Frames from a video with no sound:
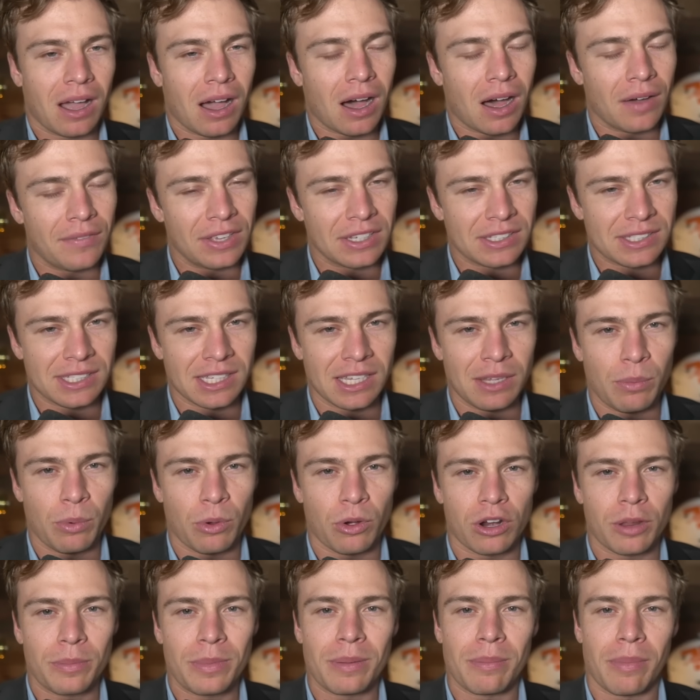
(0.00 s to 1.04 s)
Obviously, we
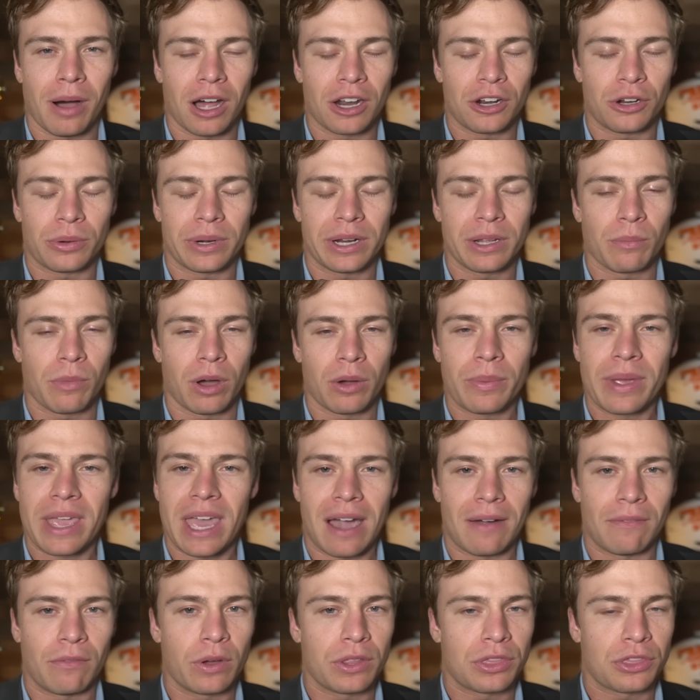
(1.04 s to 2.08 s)
want to be monitoring what we
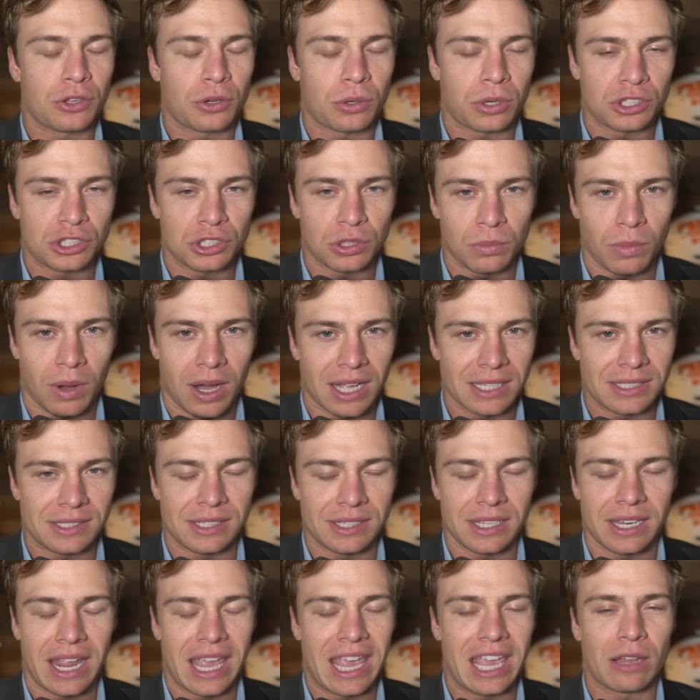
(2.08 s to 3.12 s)
have with Christian
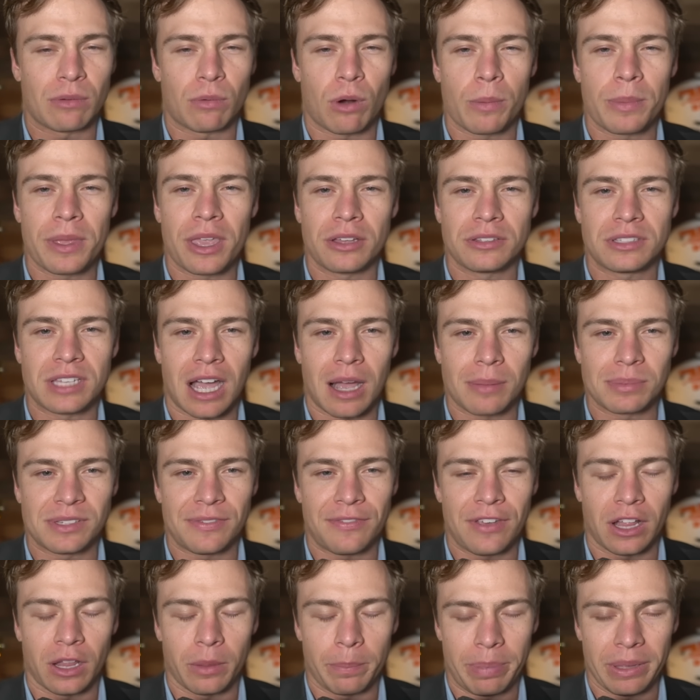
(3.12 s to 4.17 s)
Watson and Romeo Doubs'
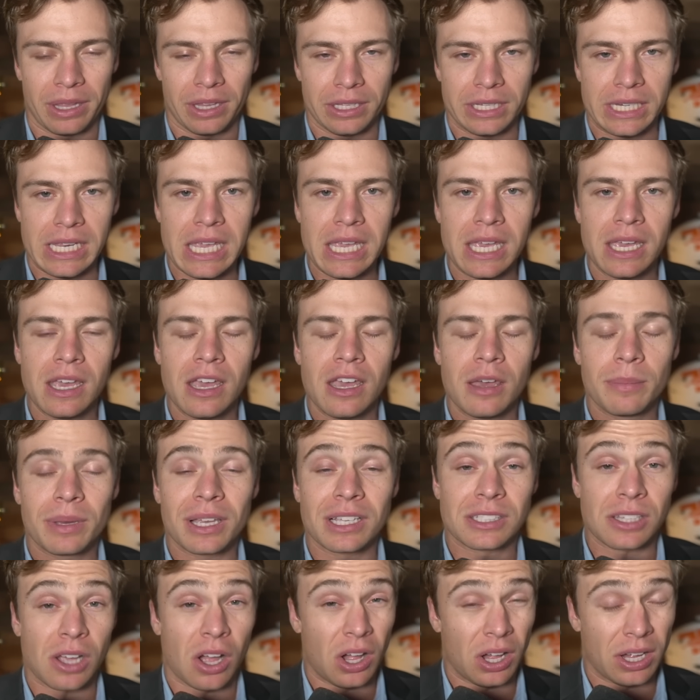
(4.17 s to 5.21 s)
availability
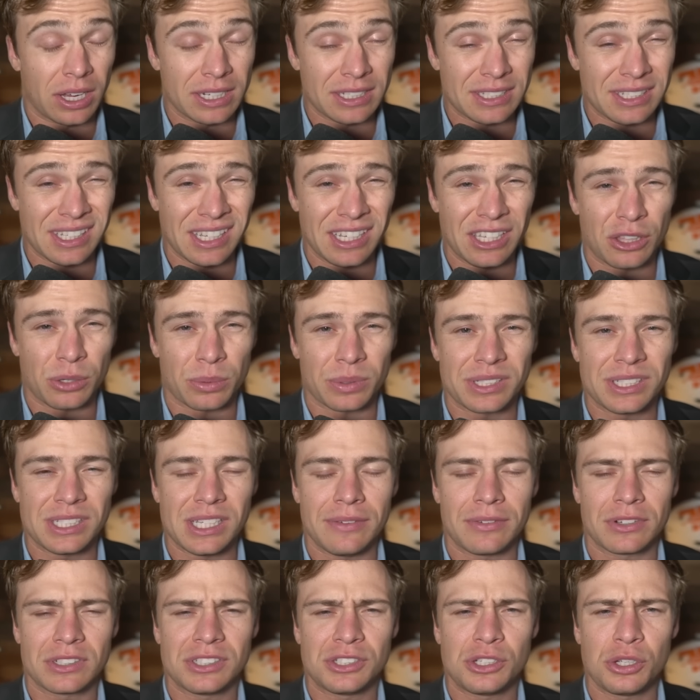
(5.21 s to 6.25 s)
because, honestly, the
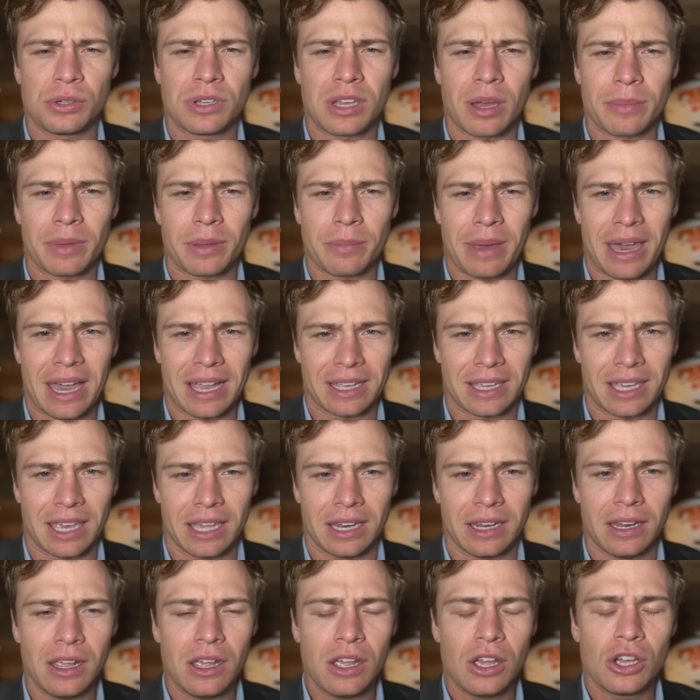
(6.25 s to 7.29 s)
receivers do coming back
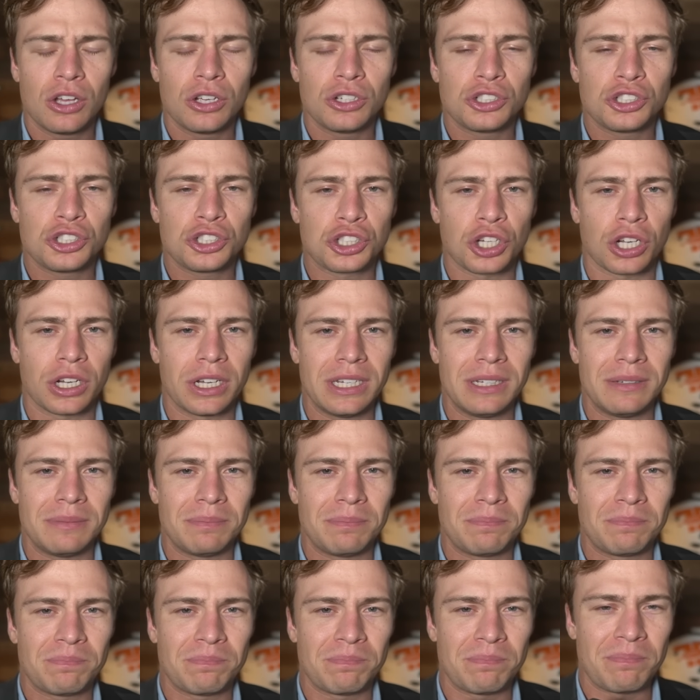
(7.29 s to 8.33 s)
in should
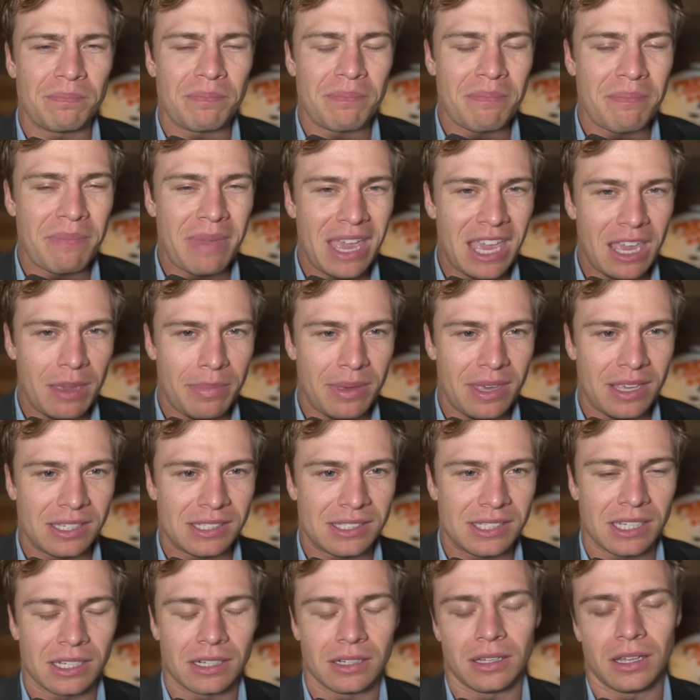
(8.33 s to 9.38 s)
maybe
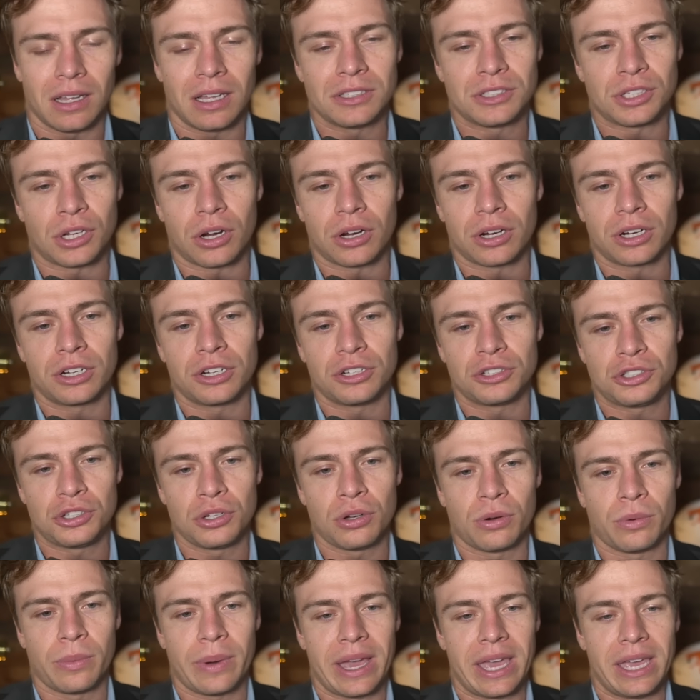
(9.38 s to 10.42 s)
steal a target or
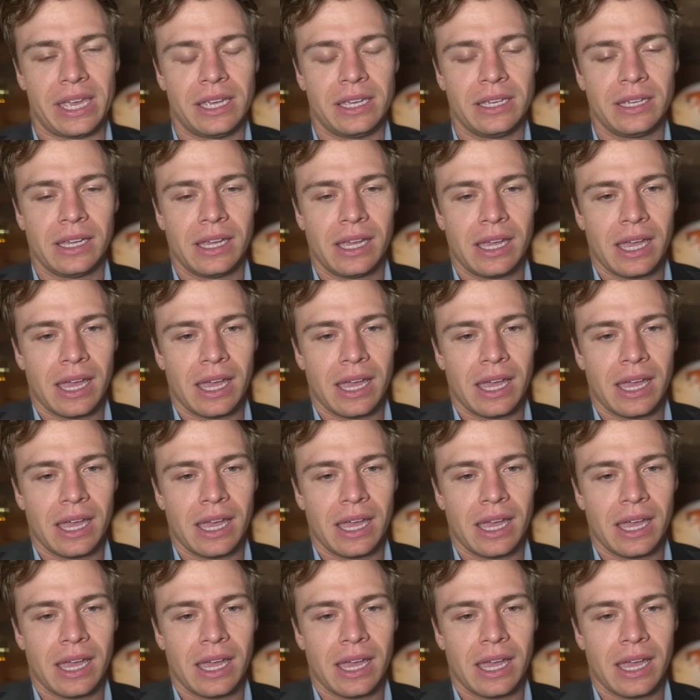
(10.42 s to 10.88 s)
two away.